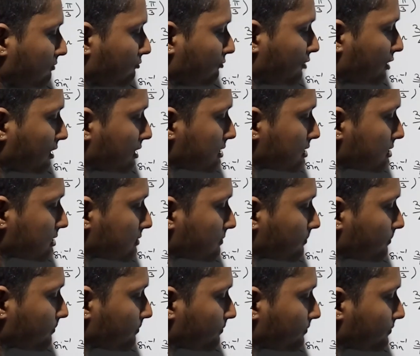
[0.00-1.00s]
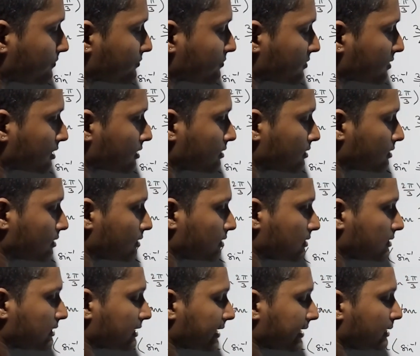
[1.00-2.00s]
inverse
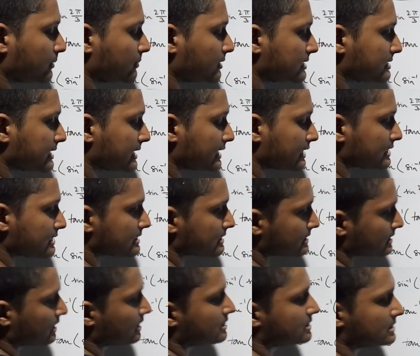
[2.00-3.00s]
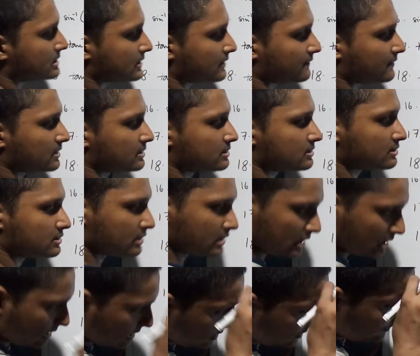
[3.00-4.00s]
9 plus 8 is
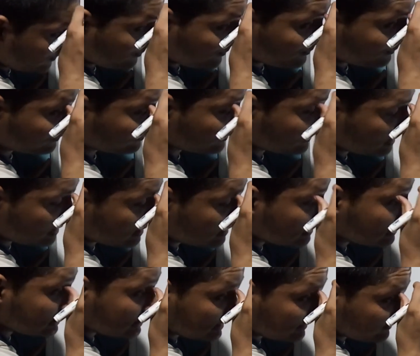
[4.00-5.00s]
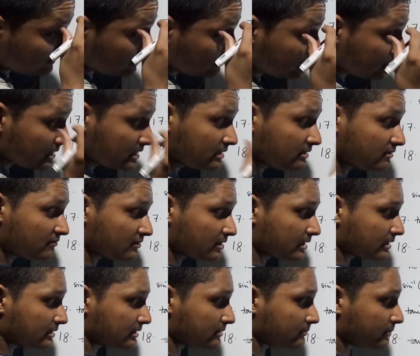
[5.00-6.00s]
17. 17
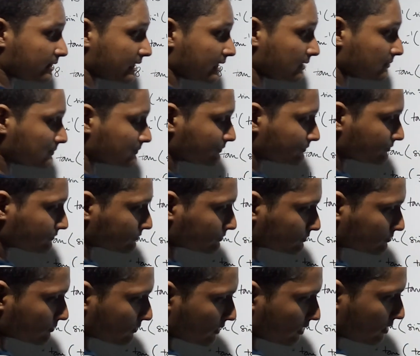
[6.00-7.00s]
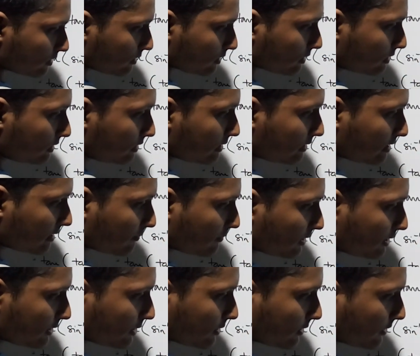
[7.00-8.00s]
divided by
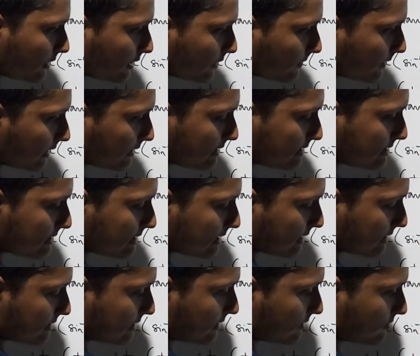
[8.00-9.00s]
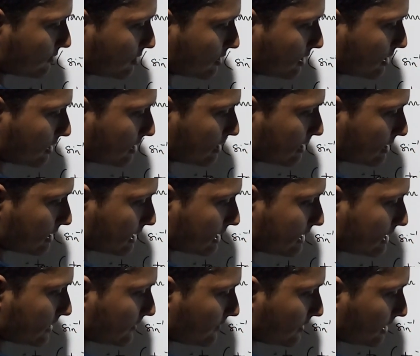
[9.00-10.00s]
number you are going to get is 6 here.
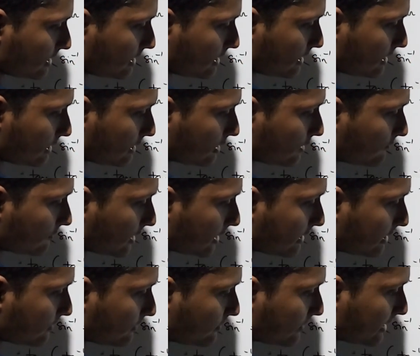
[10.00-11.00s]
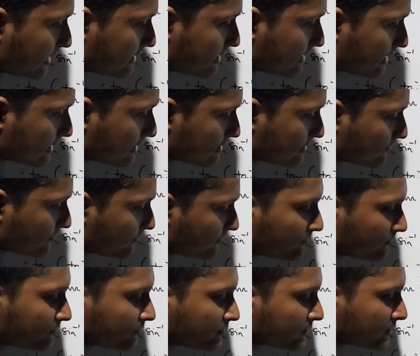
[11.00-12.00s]
17 divided by 6.
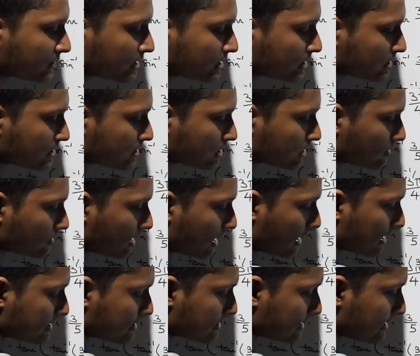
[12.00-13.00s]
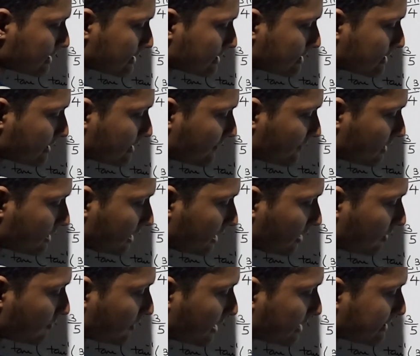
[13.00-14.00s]
So the answer is
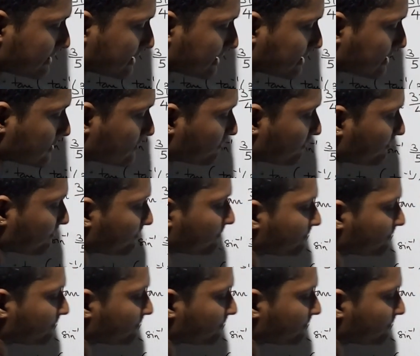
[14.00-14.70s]
17 by 6.